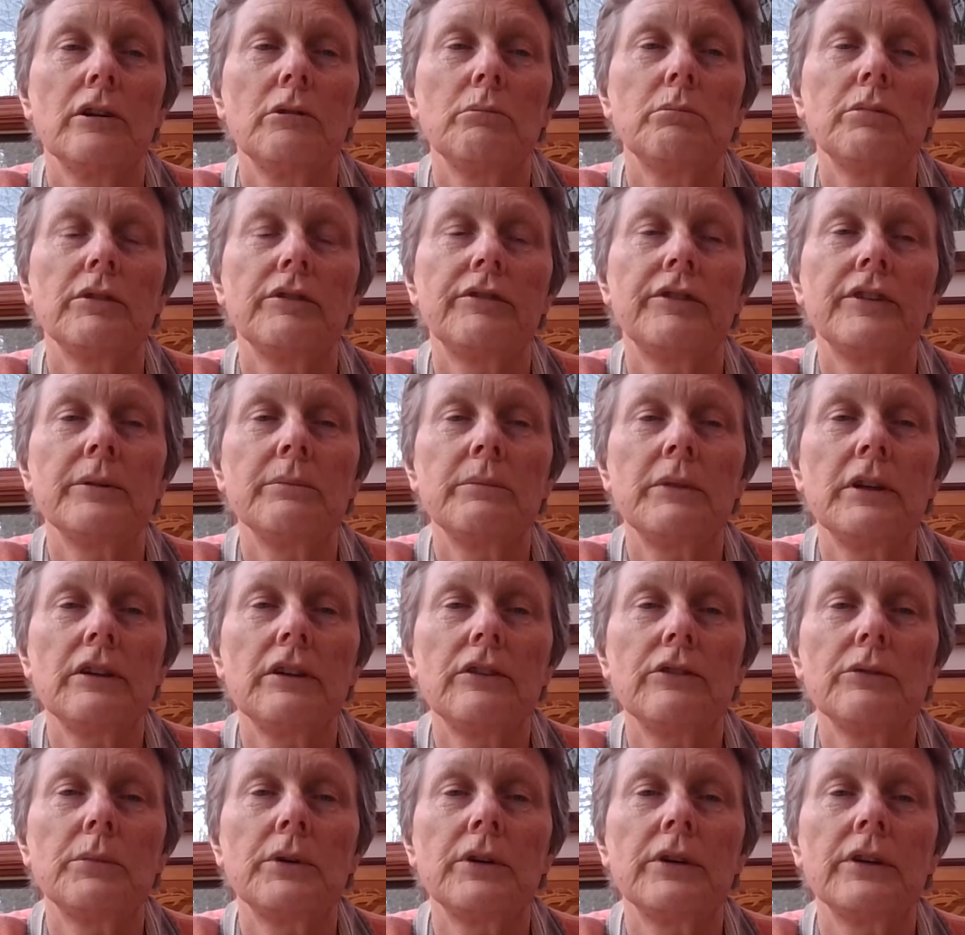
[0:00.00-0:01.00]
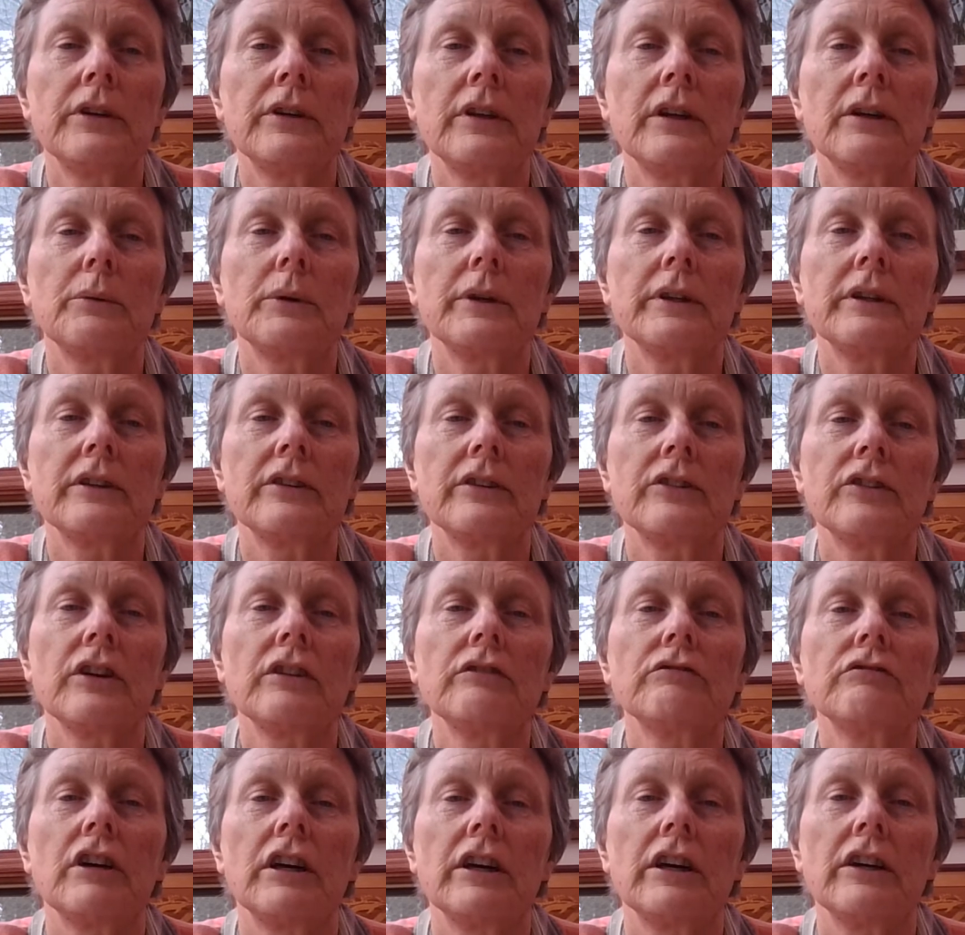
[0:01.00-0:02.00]
performed each morning when the
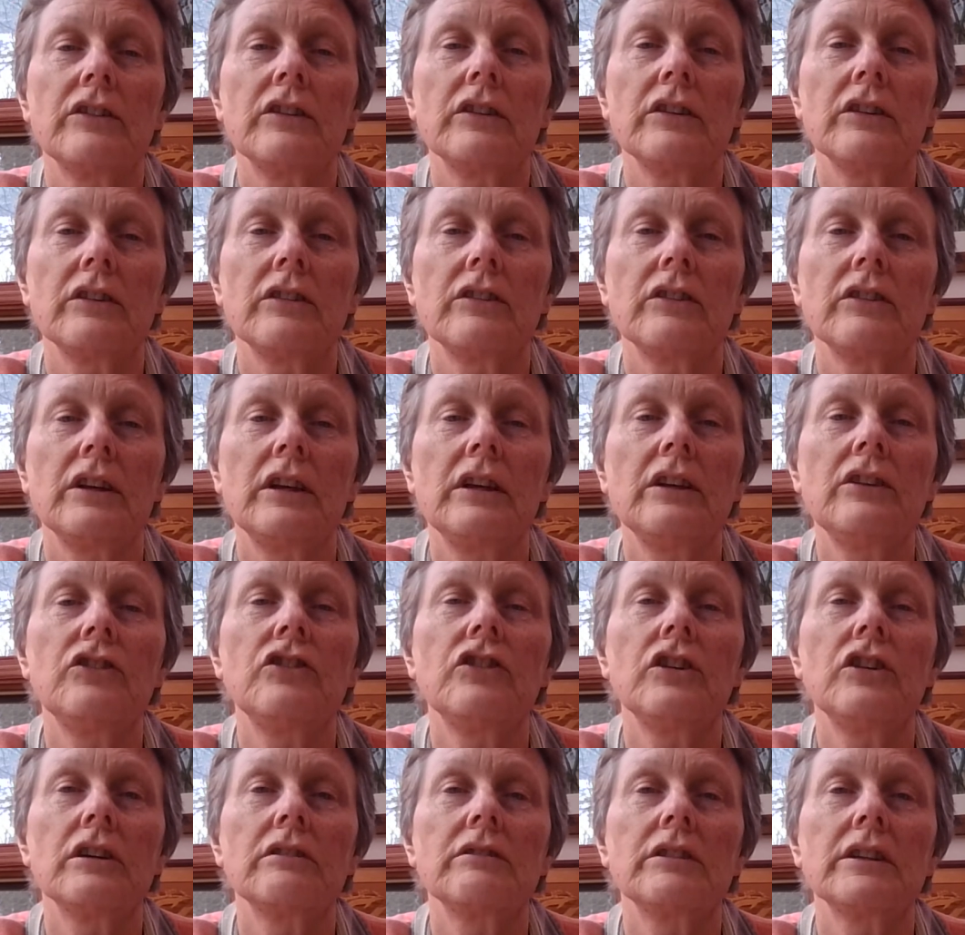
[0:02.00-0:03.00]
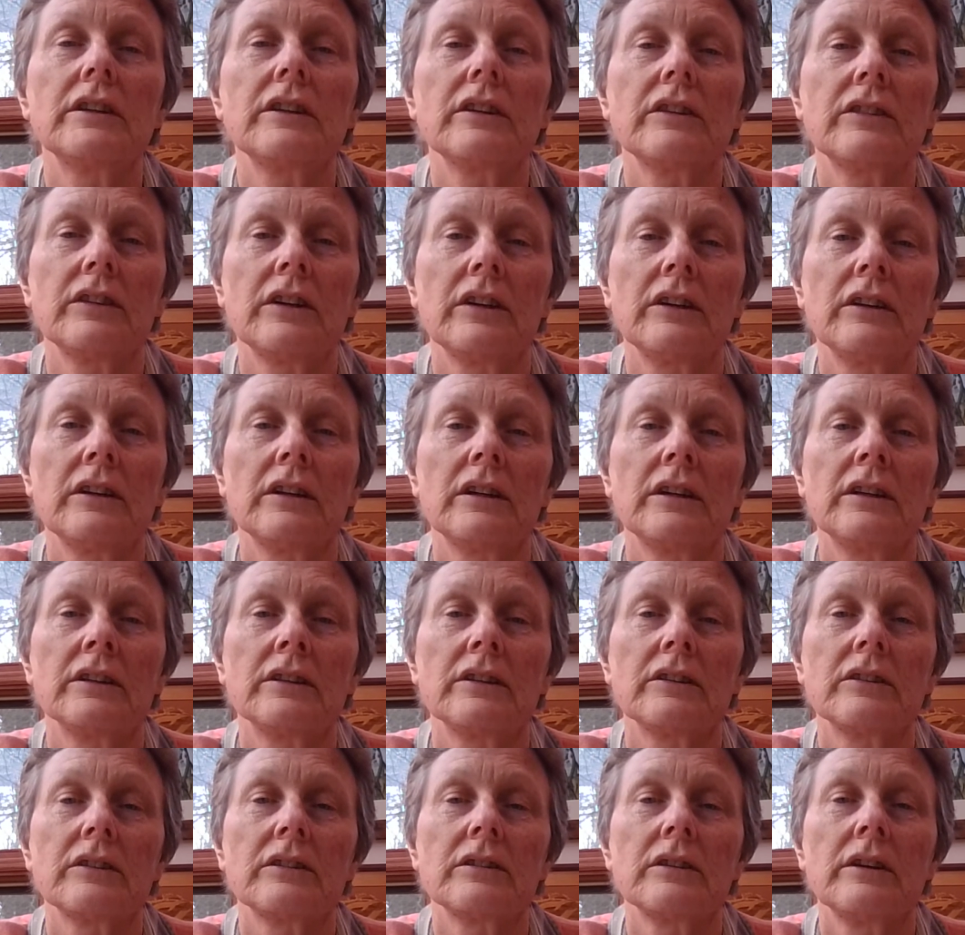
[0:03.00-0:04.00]
sun rises, each year at the sun
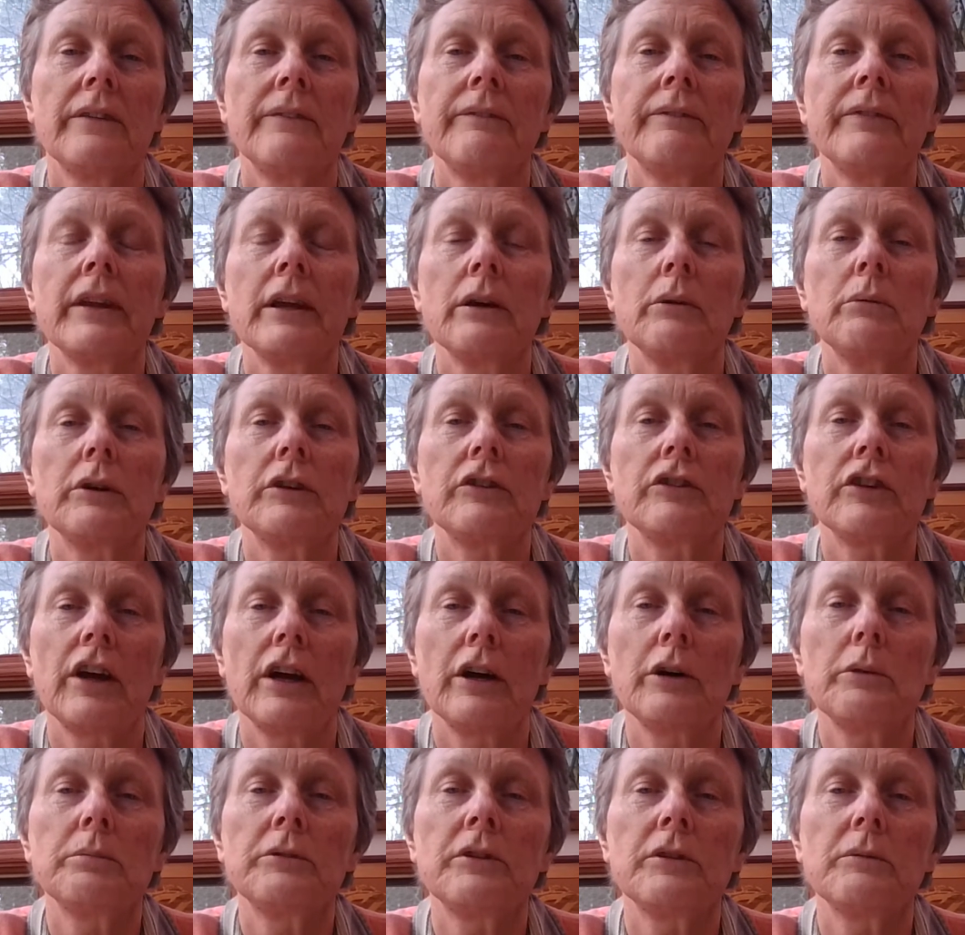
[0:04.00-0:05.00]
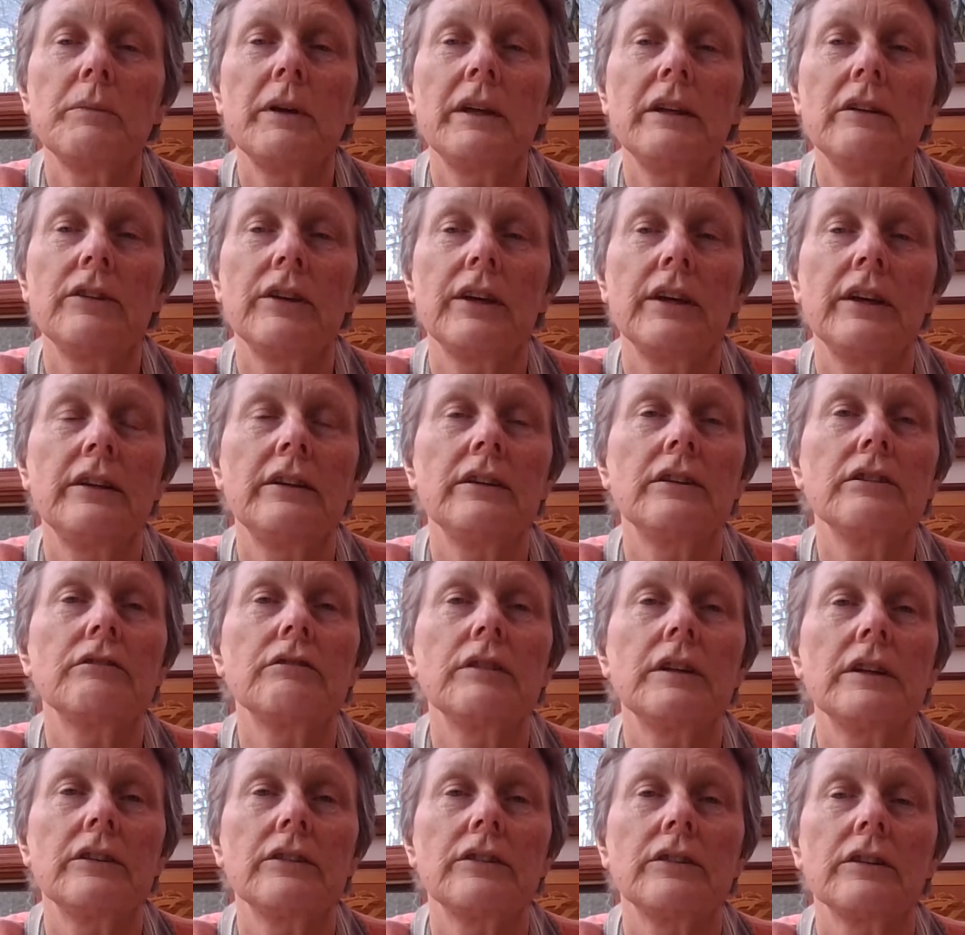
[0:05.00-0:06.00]
dance, which help to maintain the
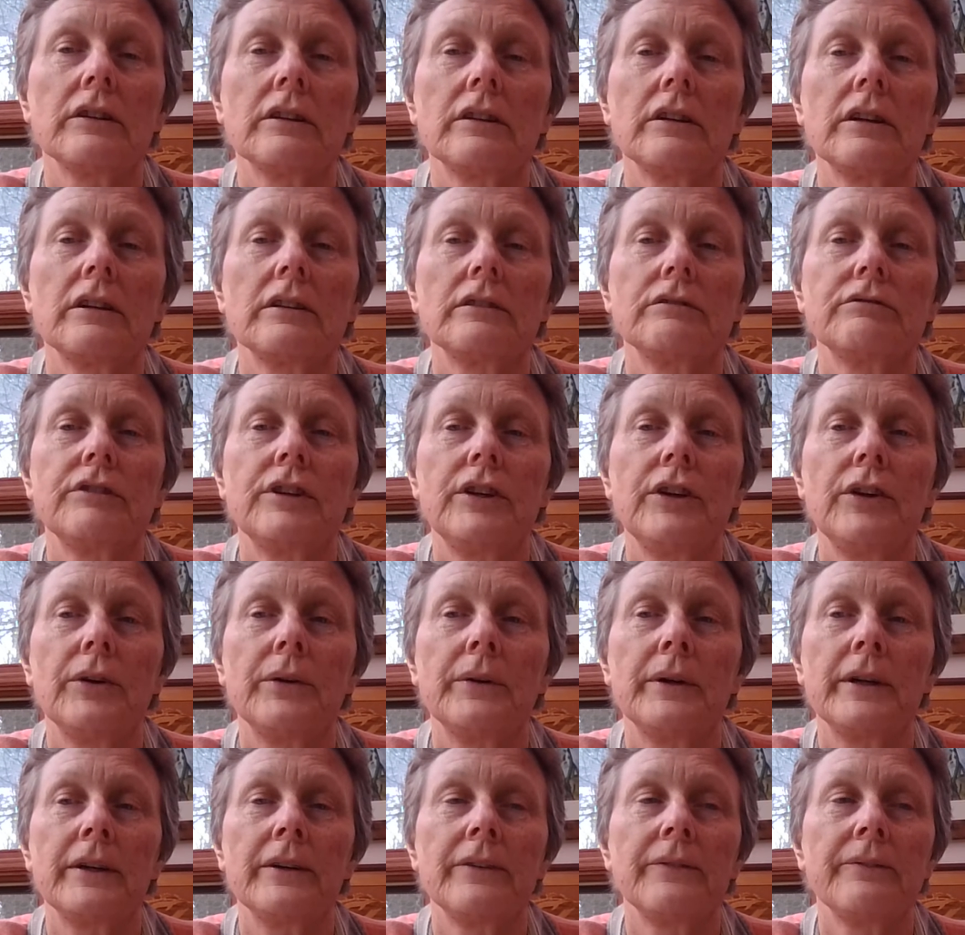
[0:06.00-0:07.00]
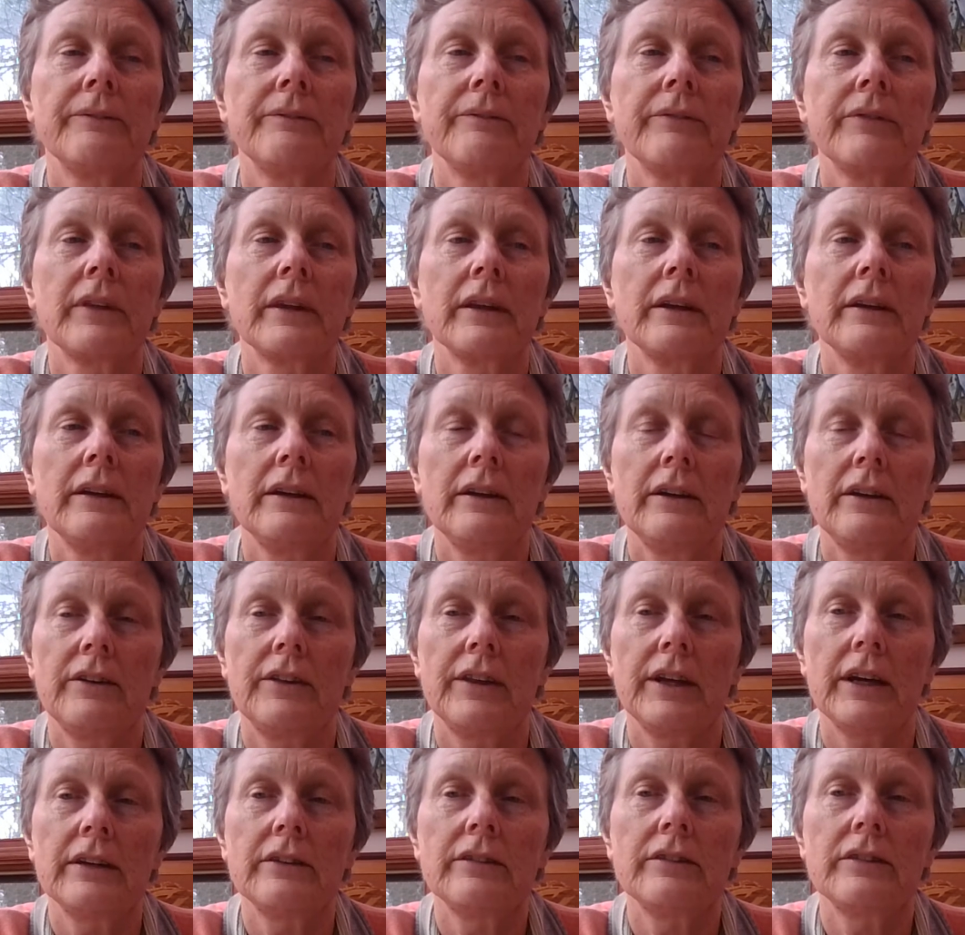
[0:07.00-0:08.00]
great circle of renewal.
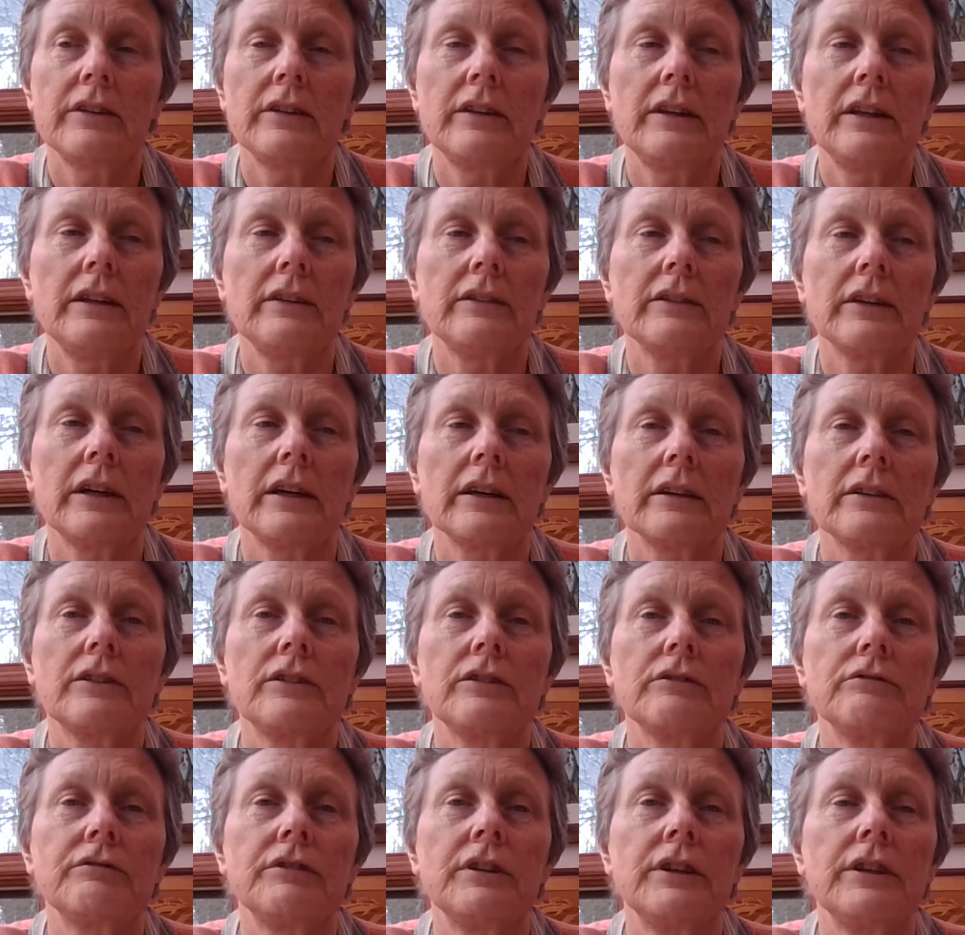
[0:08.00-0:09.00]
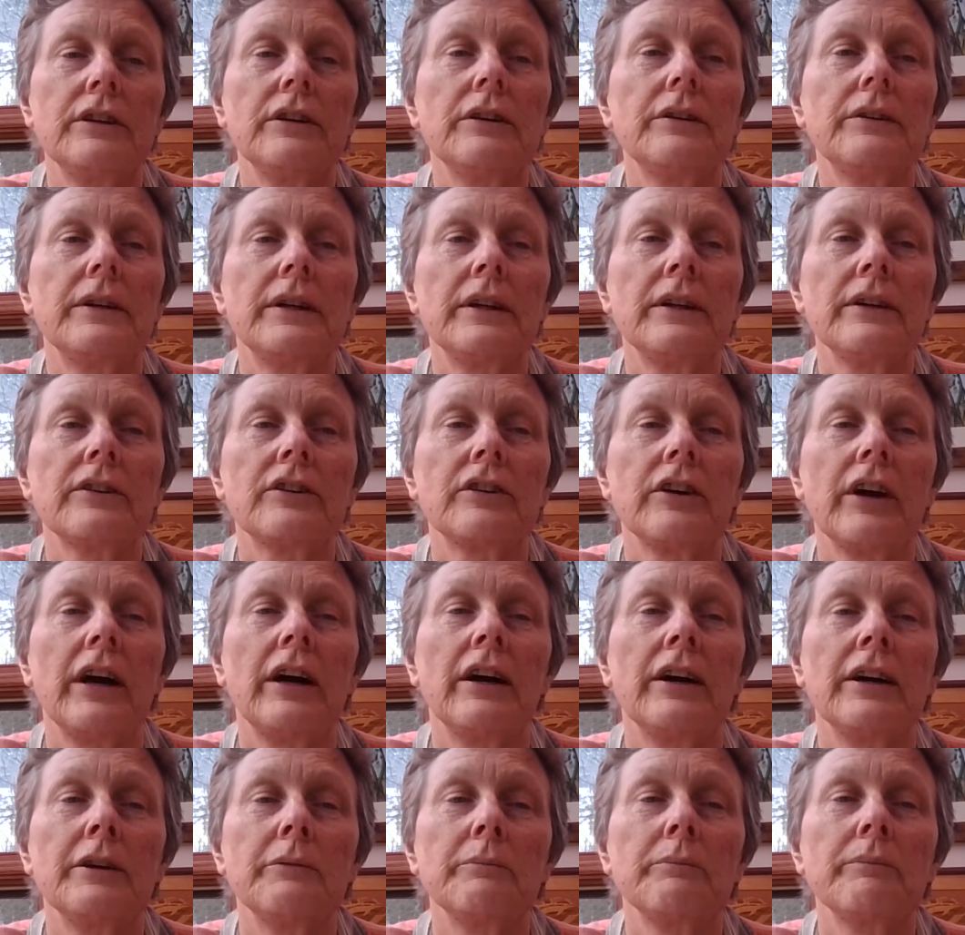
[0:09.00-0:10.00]
Thanks to these acts of renewal,
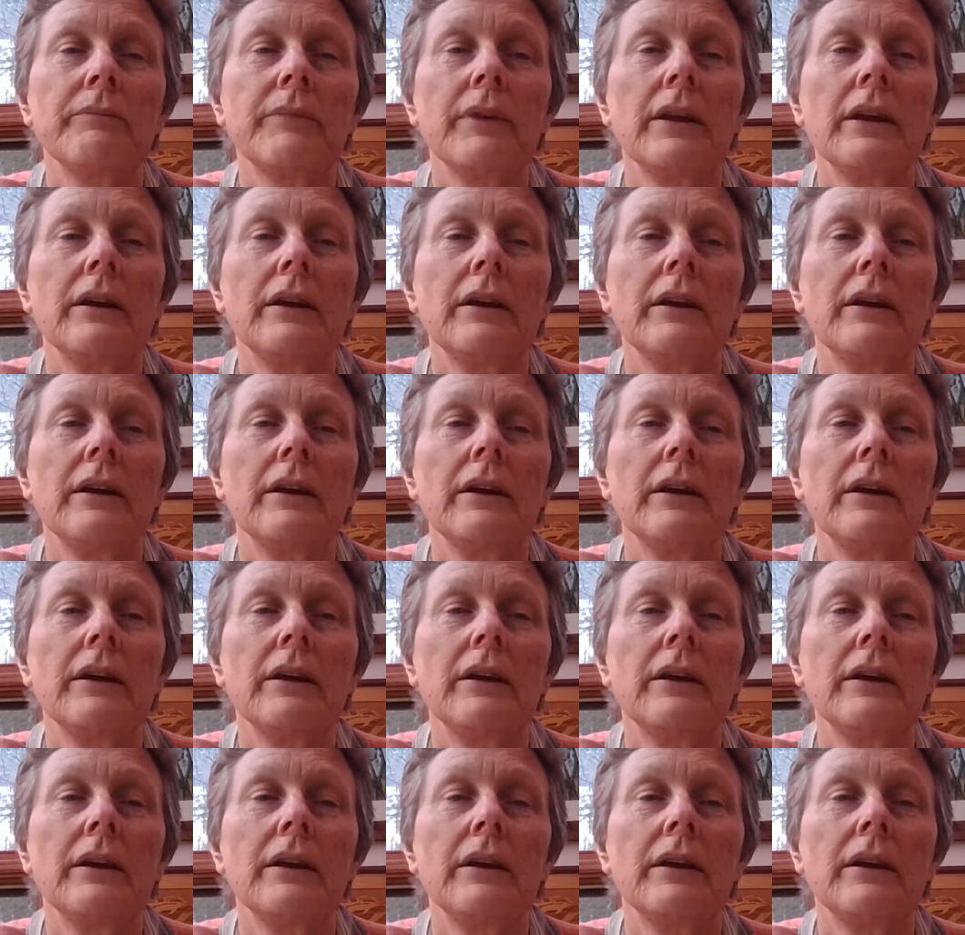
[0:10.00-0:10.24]
time